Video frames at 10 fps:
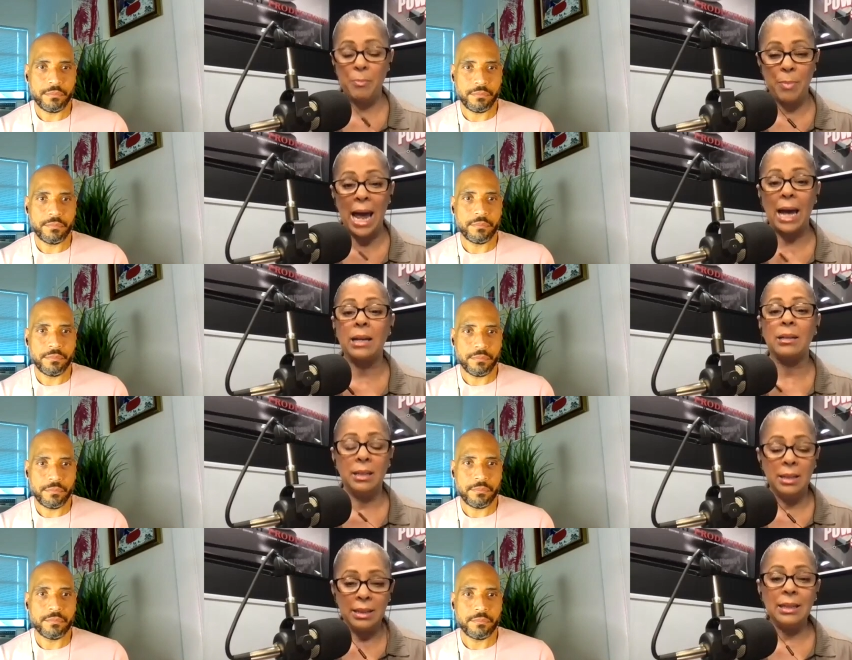Speaker 1: back
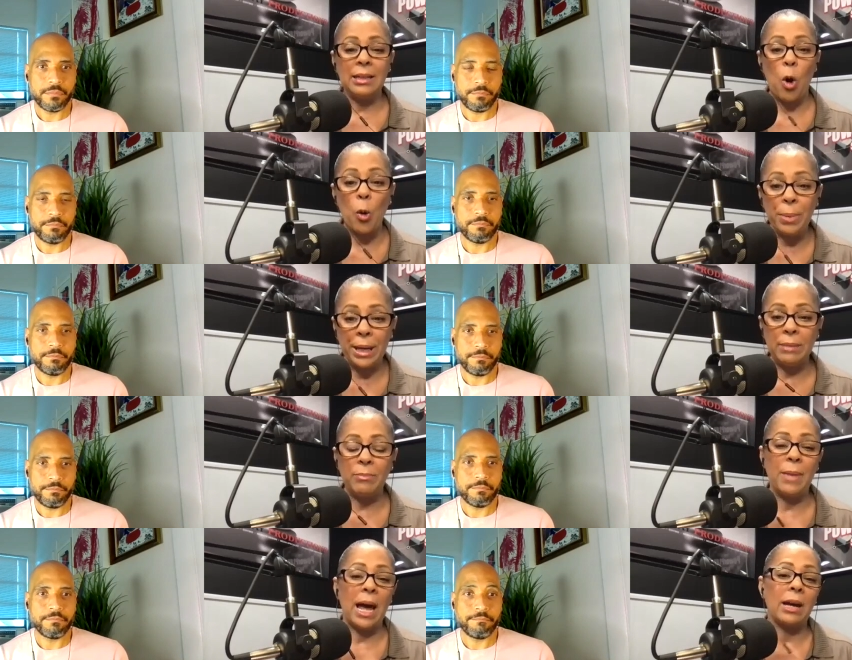open
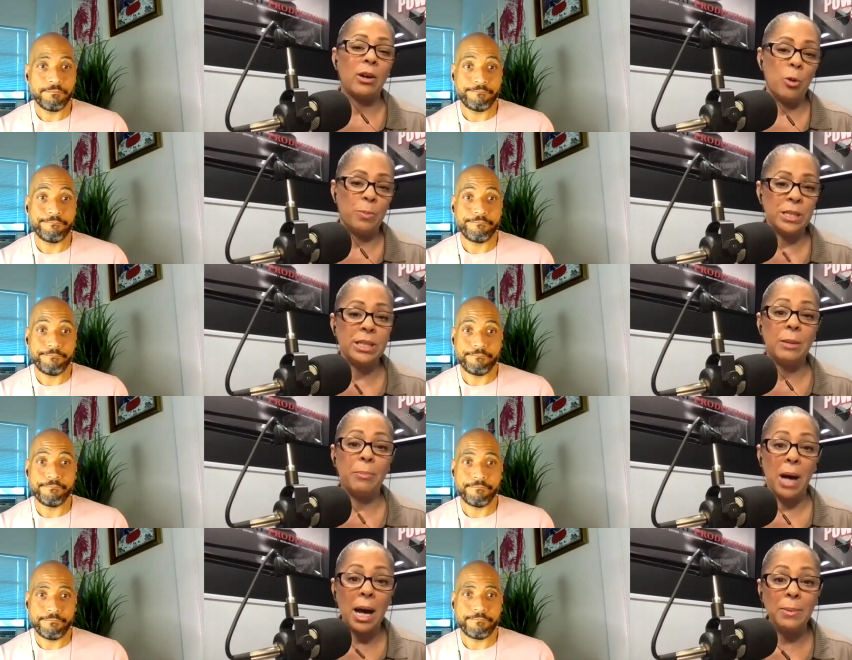back open to the
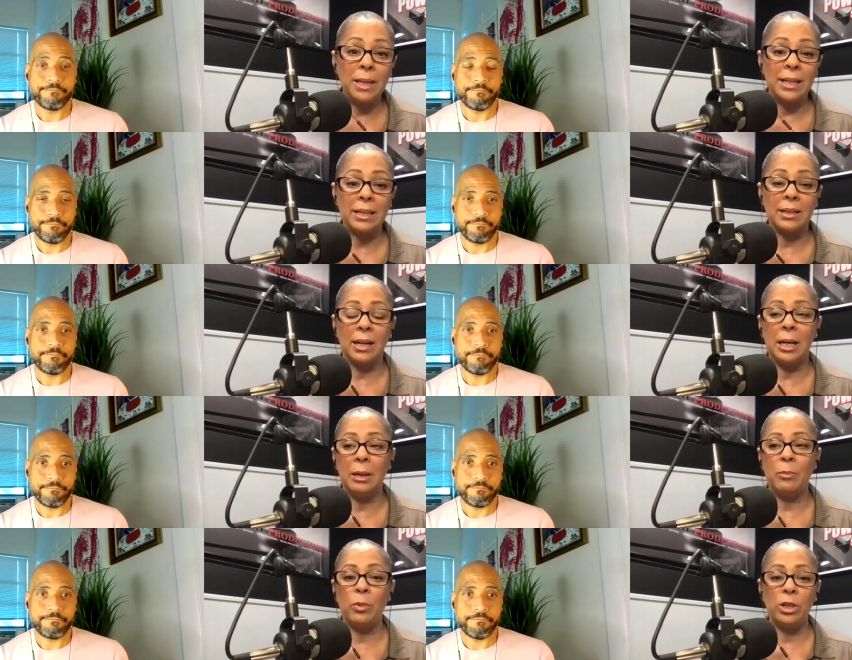public um,
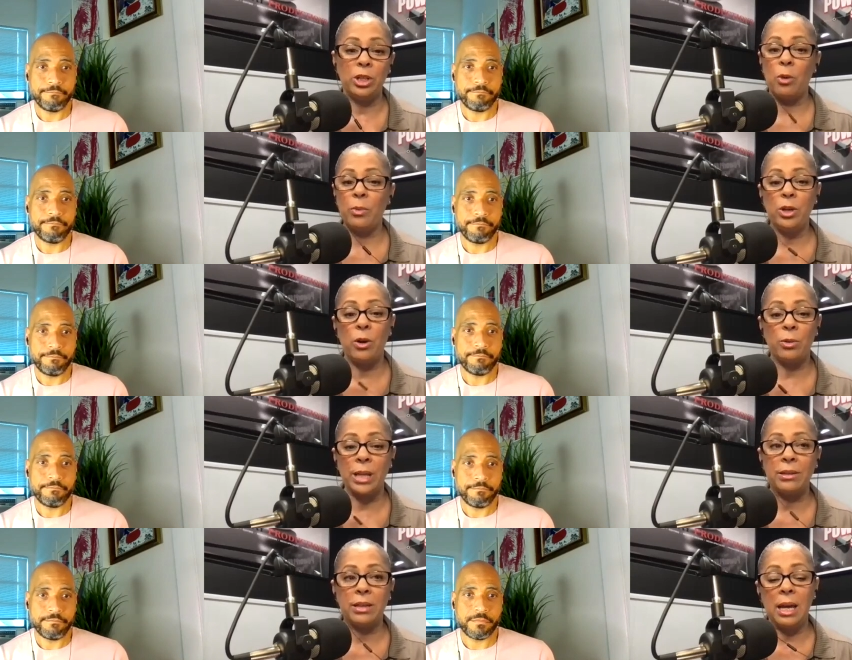you know we know
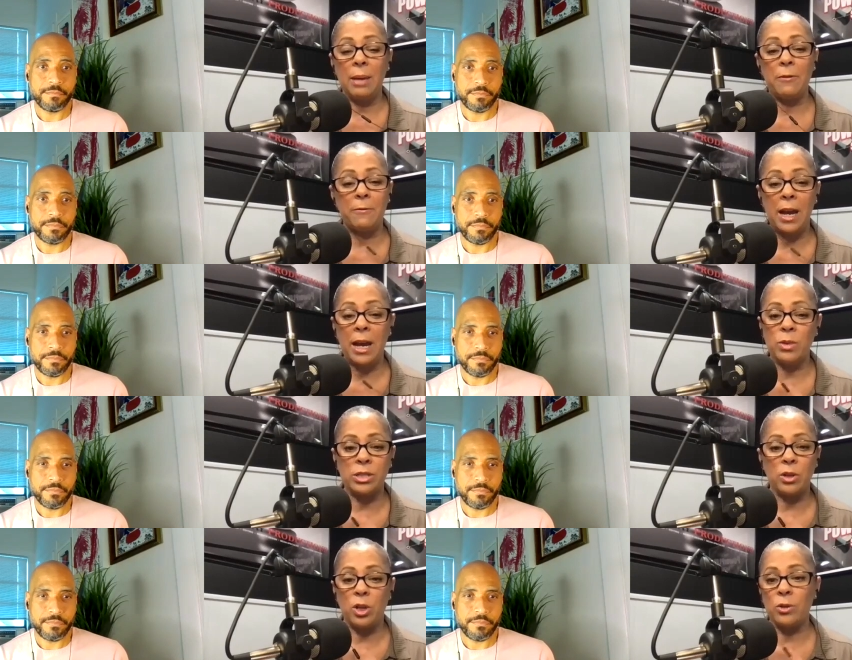that the mfa was
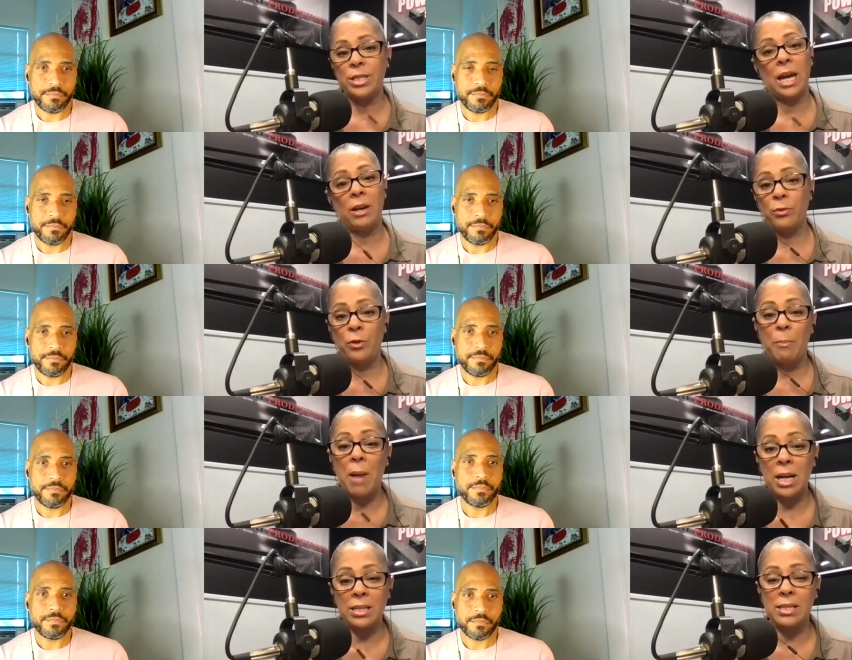closed down for
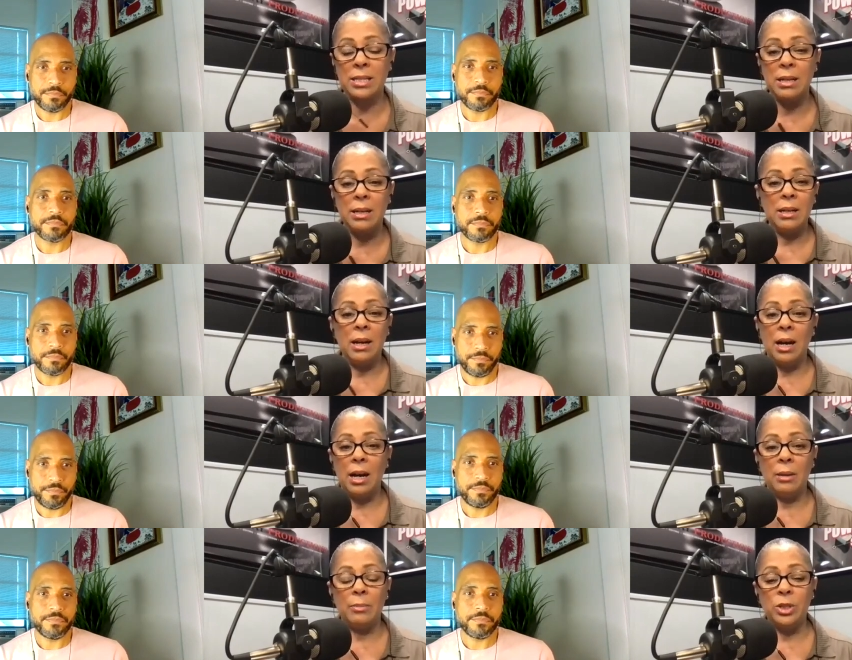months
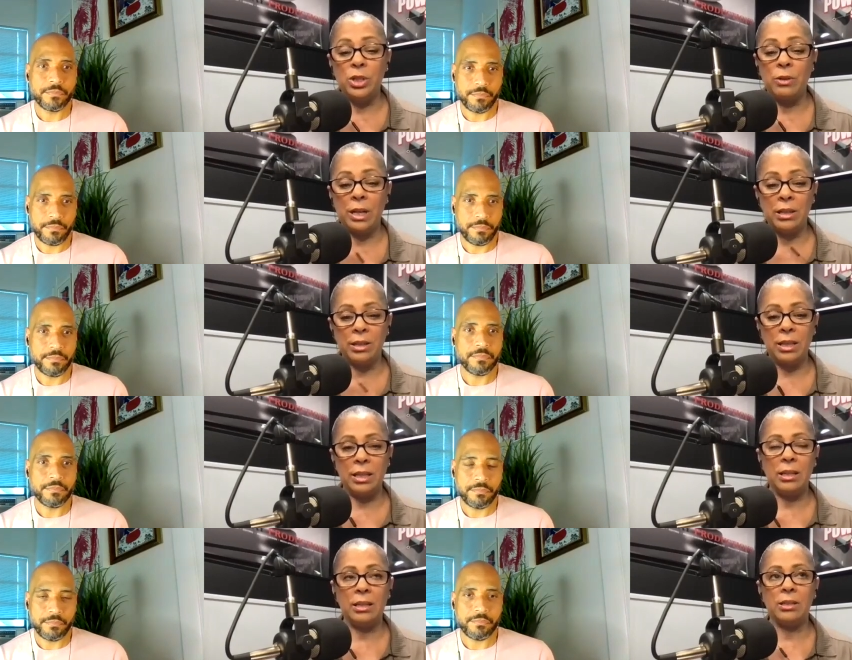um, during
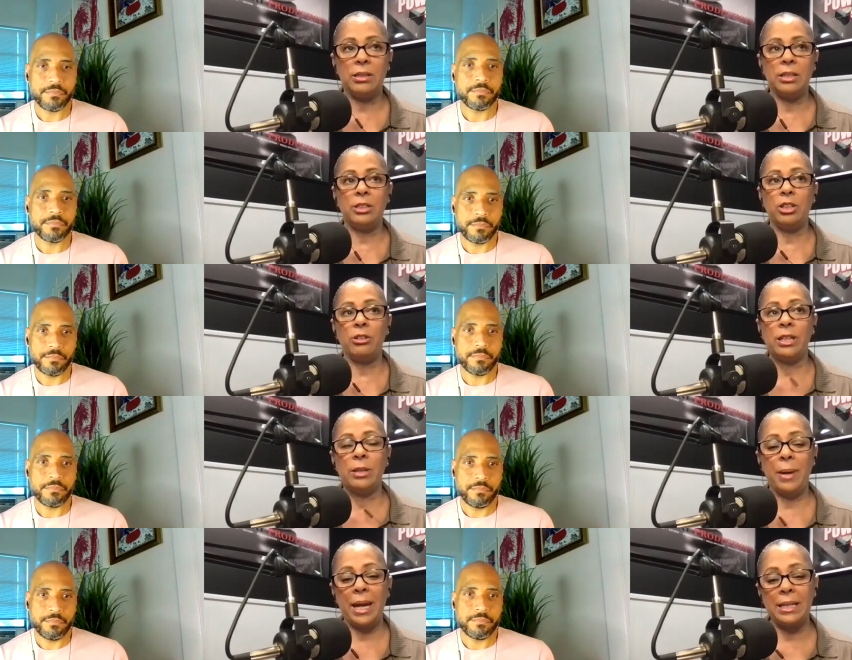the during the
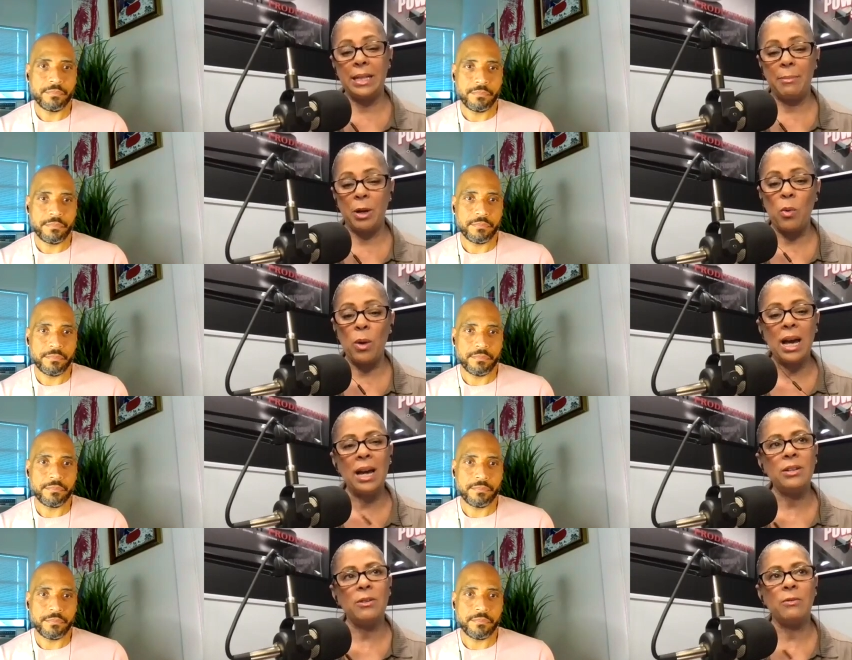pandemic, what kind
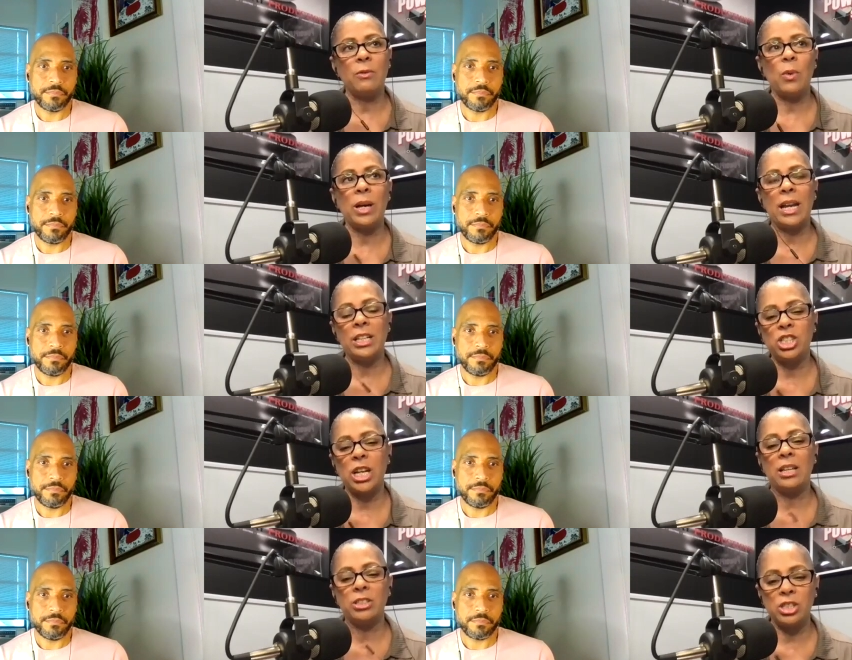of what kind of
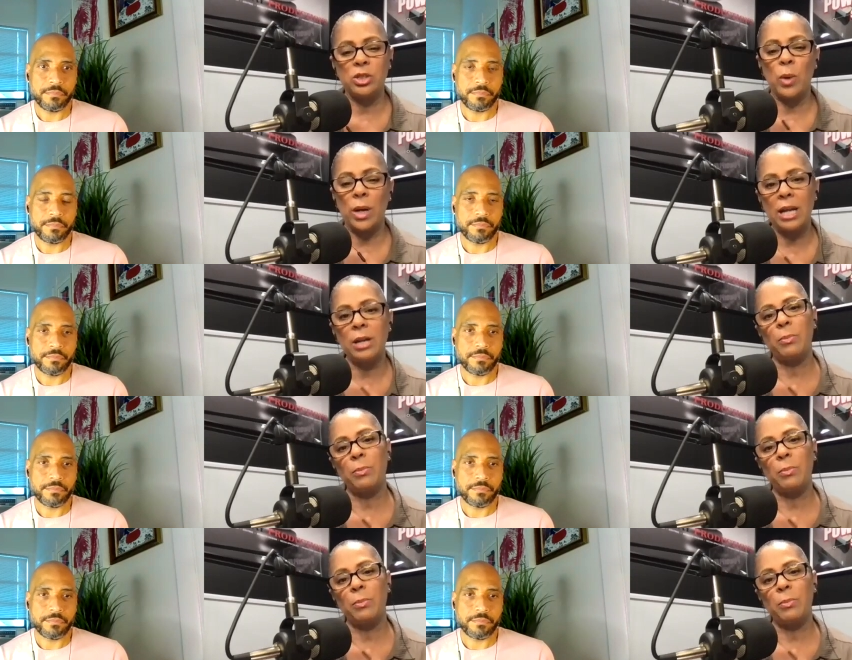challenges and what kind of